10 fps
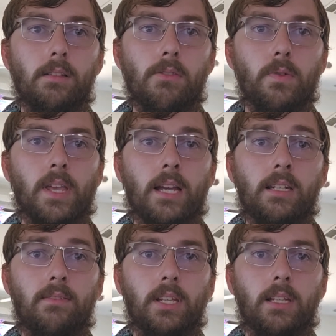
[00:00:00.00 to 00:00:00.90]
Through the
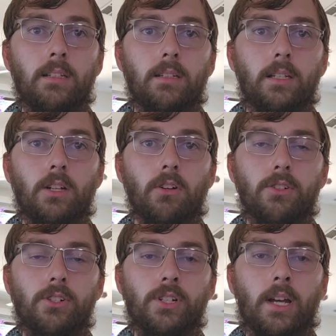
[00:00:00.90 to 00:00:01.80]
activity,
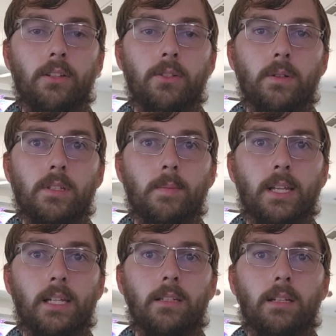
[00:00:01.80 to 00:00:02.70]
encourage your child to
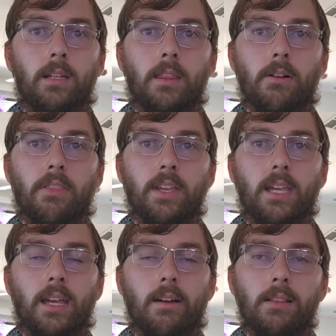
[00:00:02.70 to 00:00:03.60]
explain their
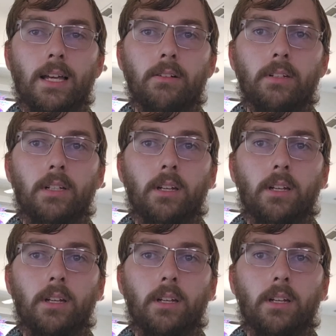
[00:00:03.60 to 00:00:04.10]
thinking out loud.